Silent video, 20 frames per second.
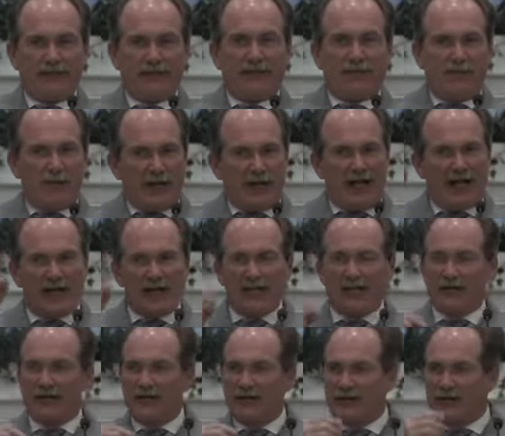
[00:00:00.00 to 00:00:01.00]
of what I
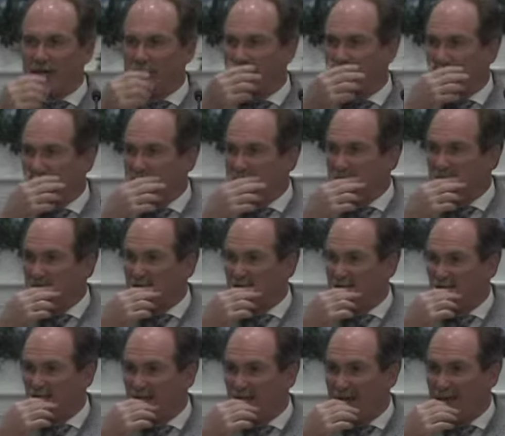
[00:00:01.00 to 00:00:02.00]
needed to do.
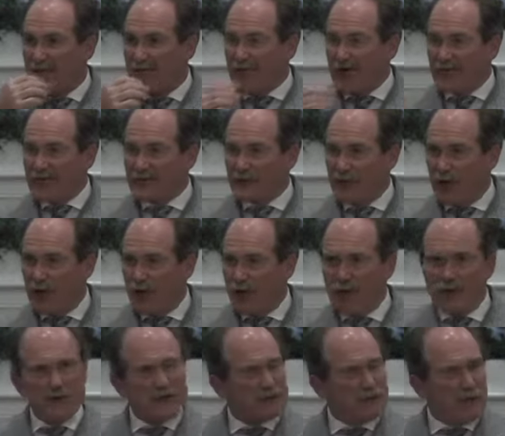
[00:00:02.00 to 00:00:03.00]
That's the
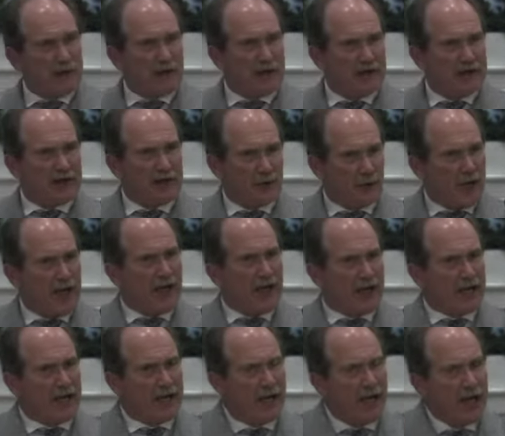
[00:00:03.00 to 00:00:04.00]
Holy Spirit
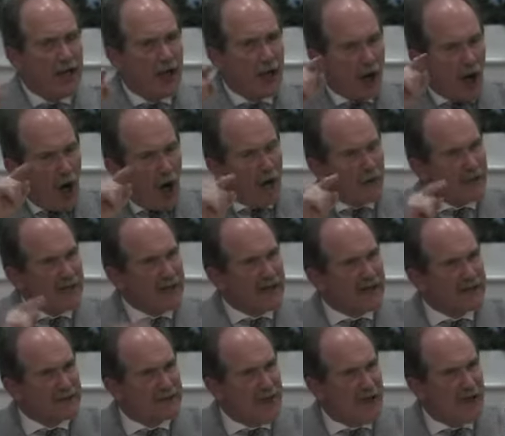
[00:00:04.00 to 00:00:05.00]
dwelling on the
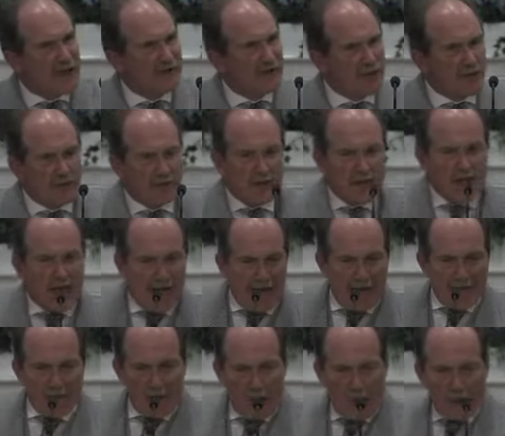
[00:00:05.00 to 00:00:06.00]
inside of you.
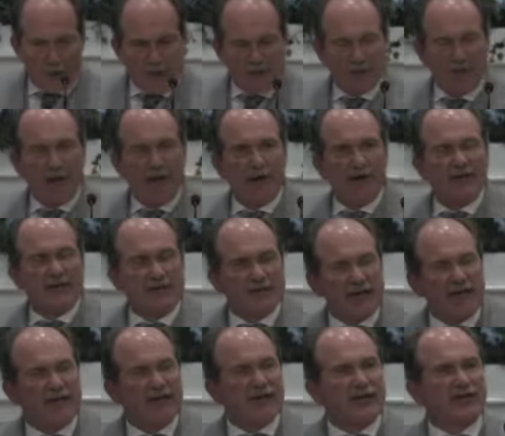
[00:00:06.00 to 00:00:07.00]
And the Holy Spirit is
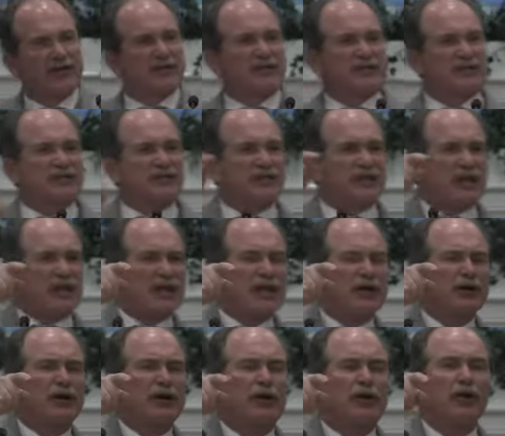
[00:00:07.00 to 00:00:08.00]
given to
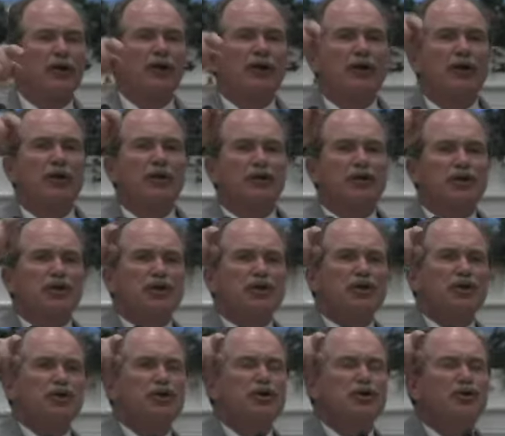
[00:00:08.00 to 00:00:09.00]
seal
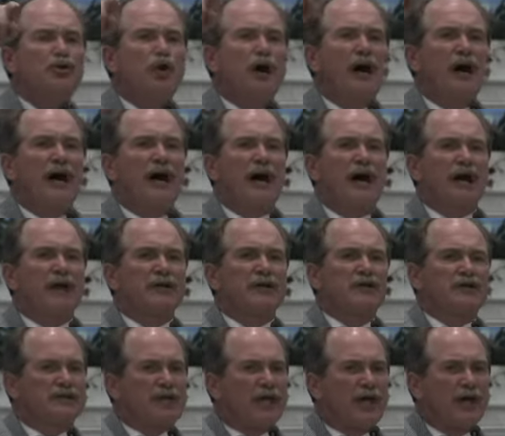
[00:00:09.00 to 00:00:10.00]
you
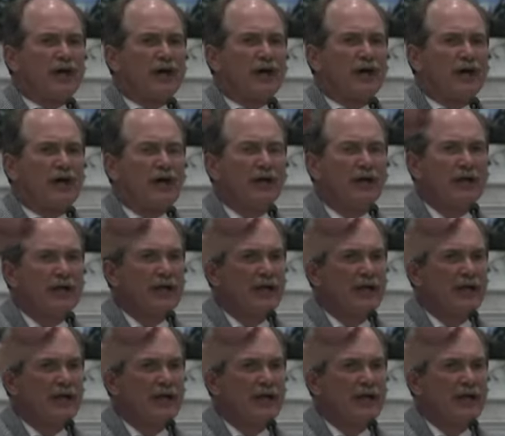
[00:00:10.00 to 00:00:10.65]
until